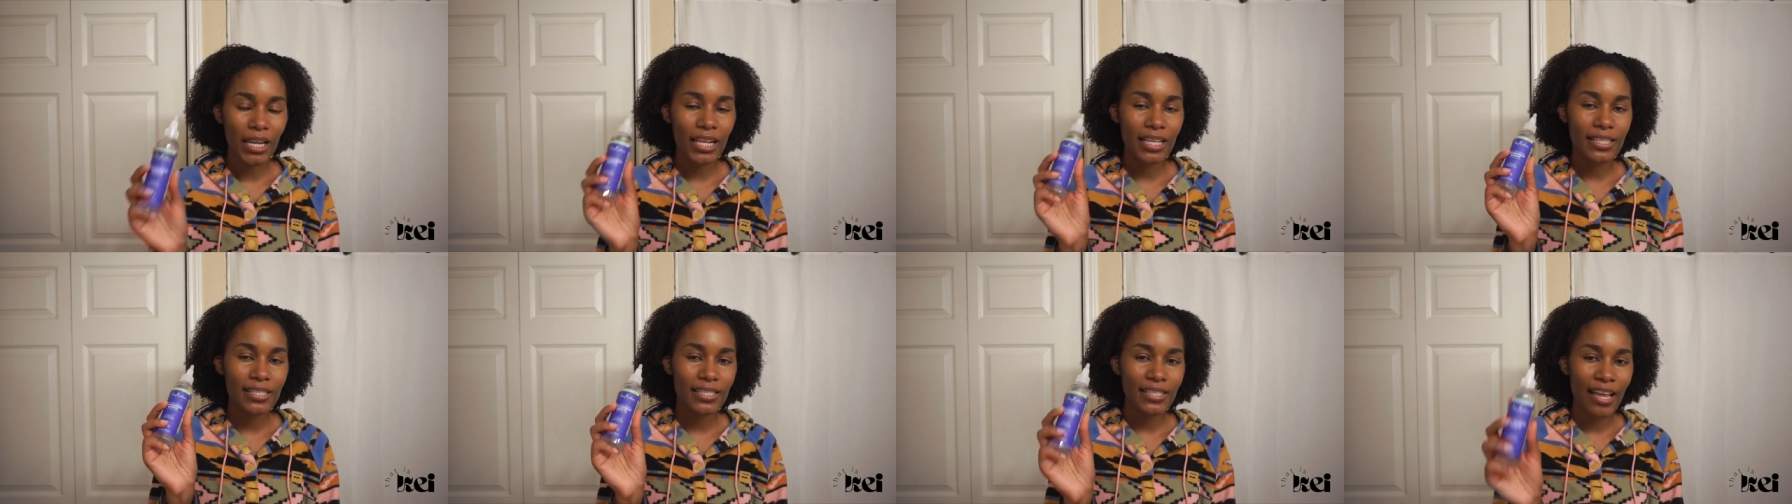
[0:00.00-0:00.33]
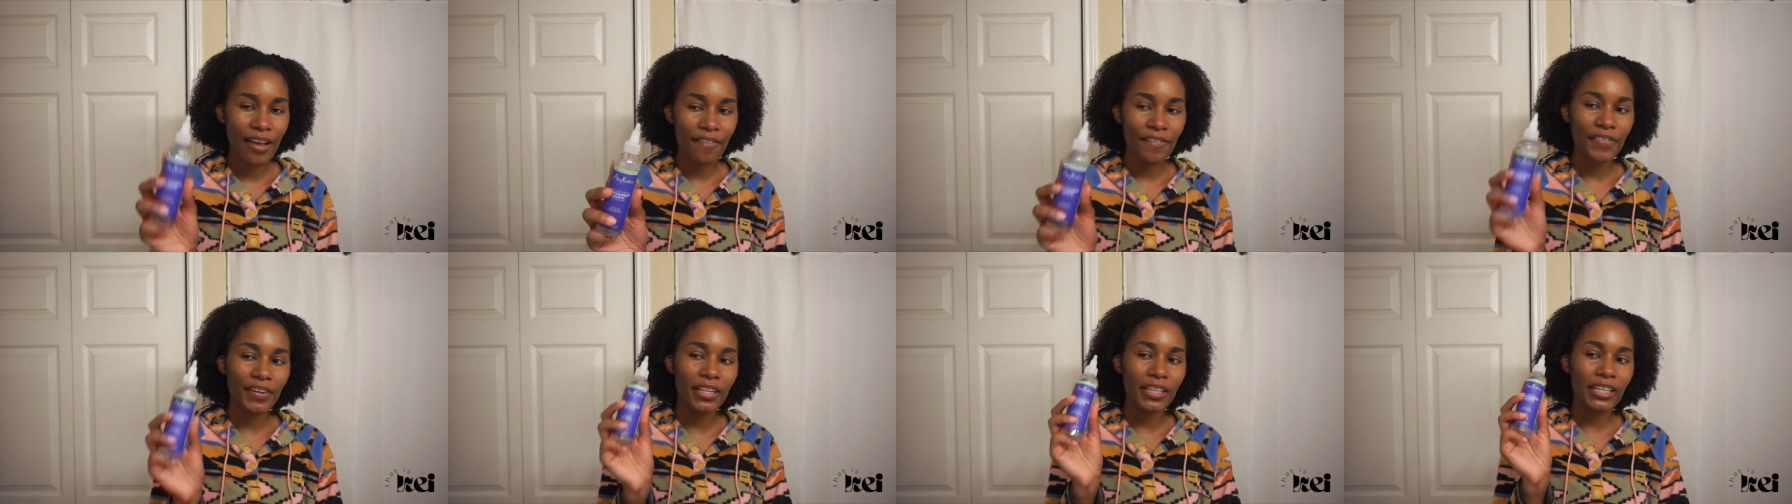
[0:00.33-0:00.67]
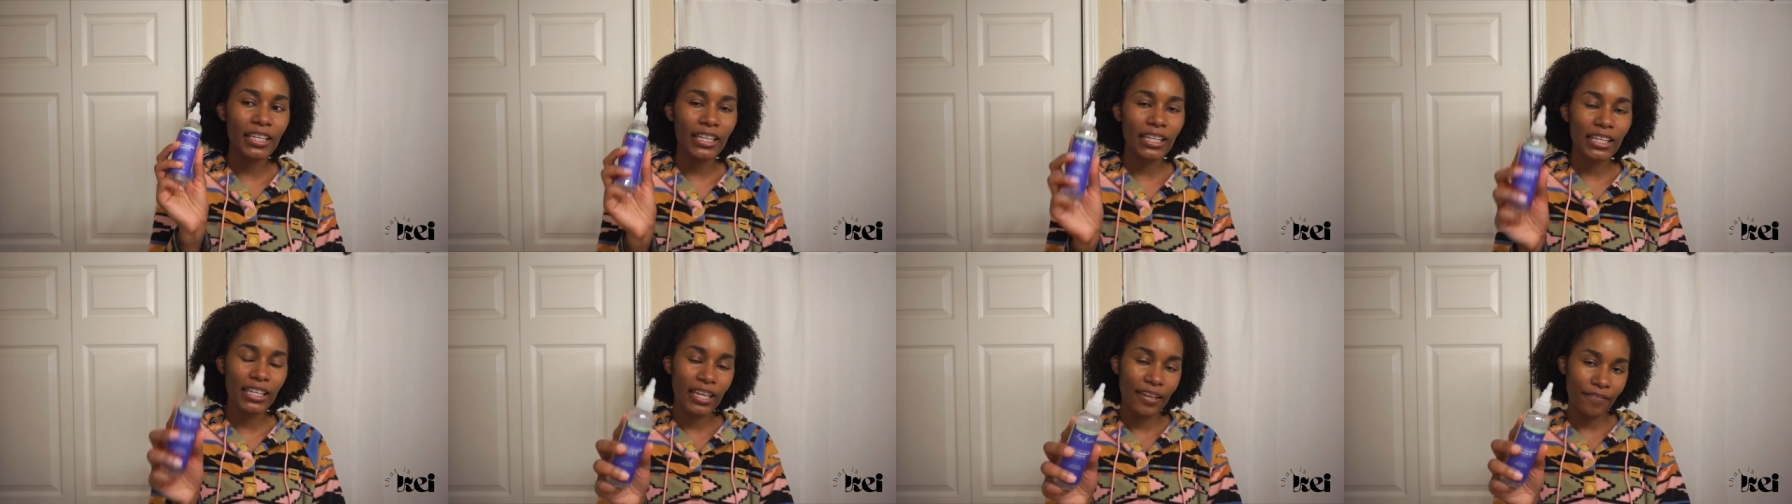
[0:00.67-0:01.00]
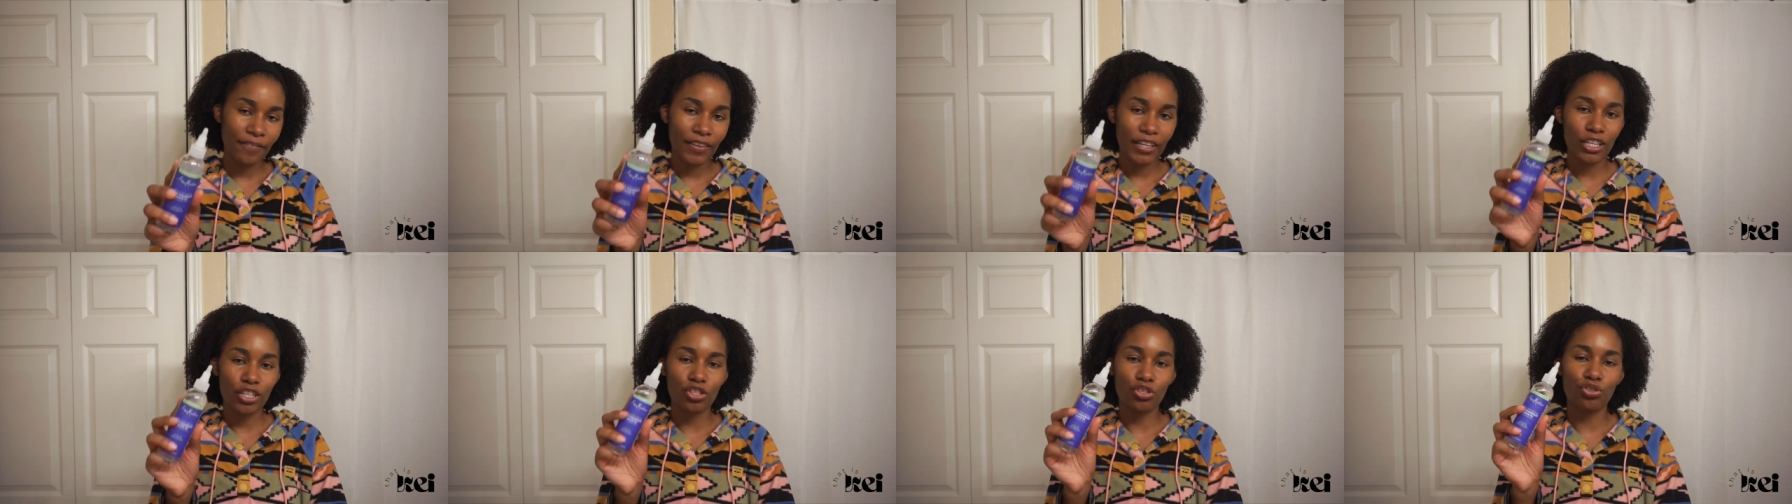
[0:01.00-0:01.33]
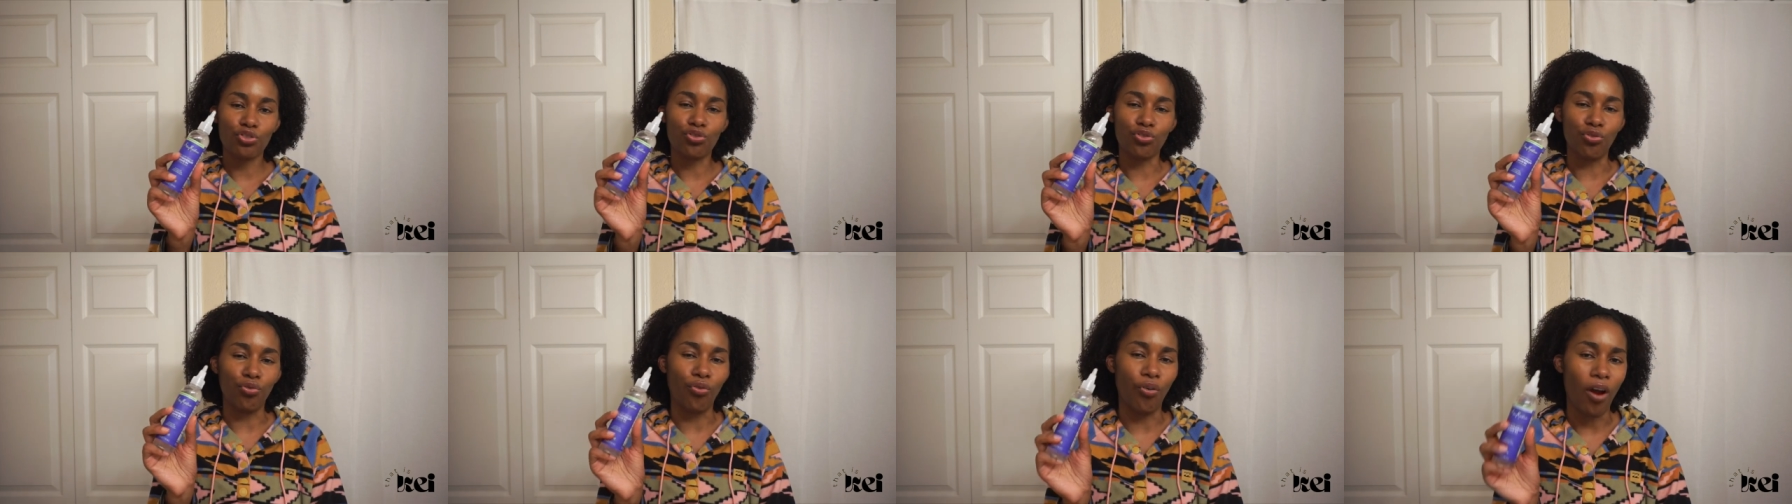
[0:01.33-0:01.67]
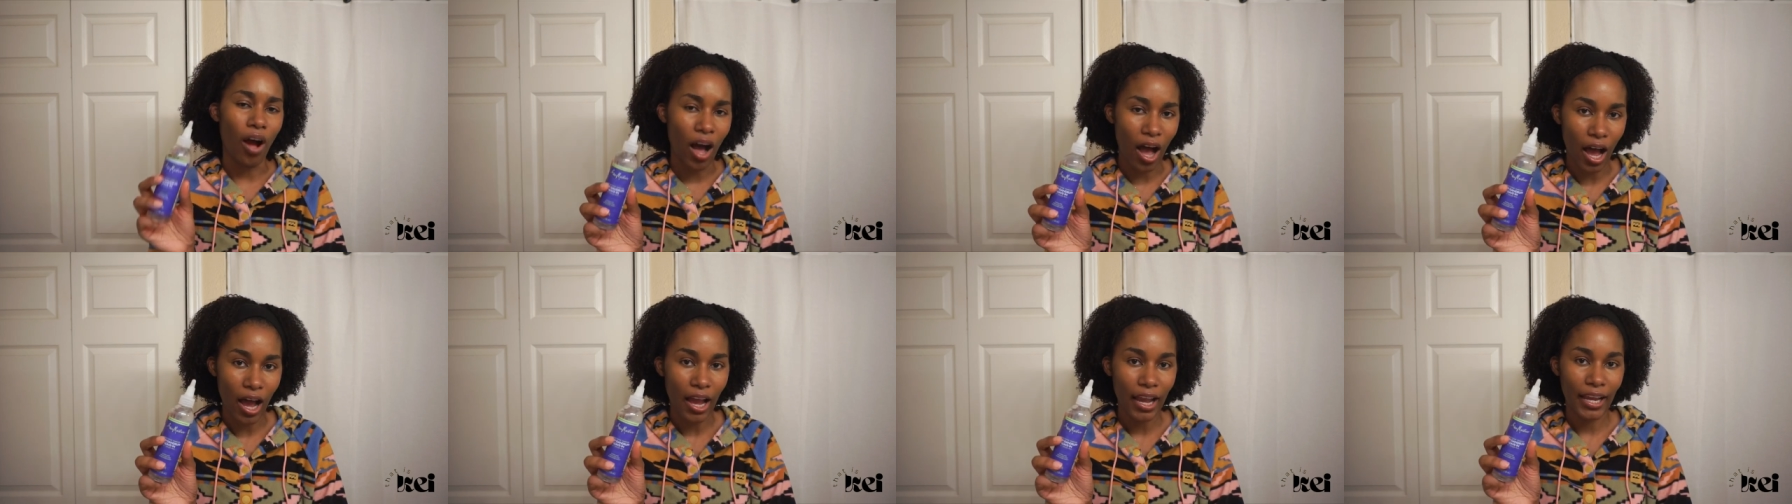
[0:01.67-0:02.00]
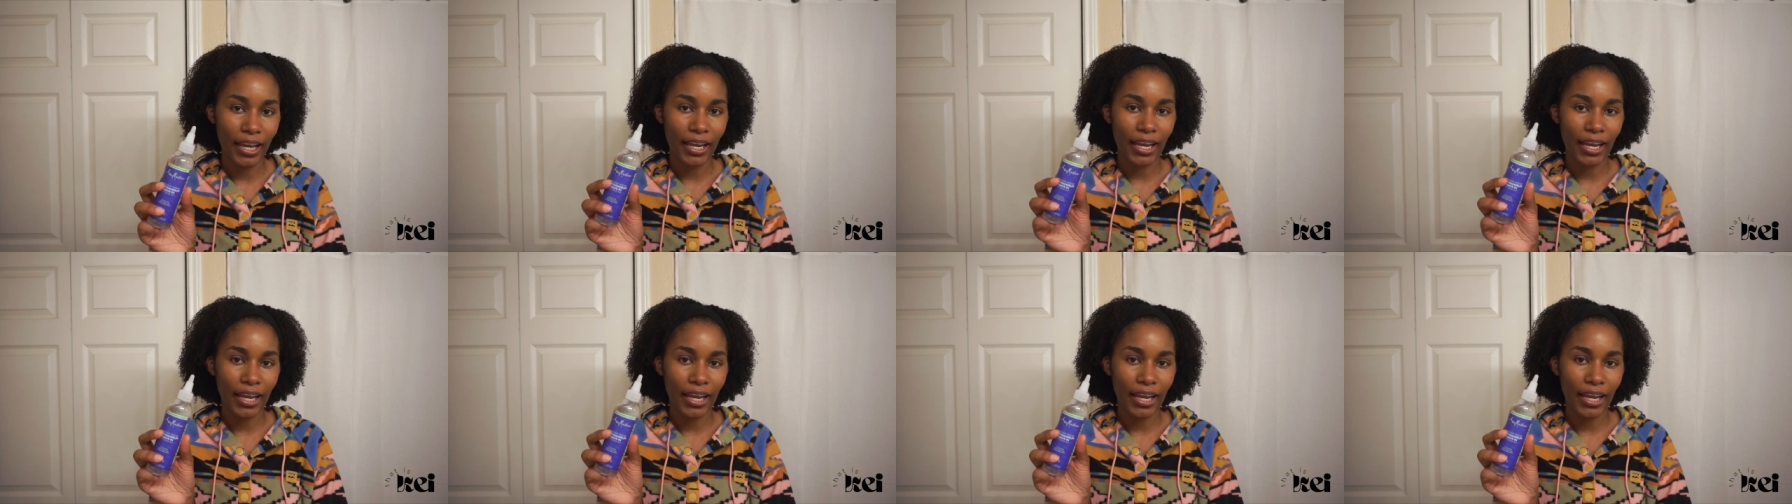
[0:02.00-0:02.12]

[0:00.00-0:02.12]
it's definitely giving dry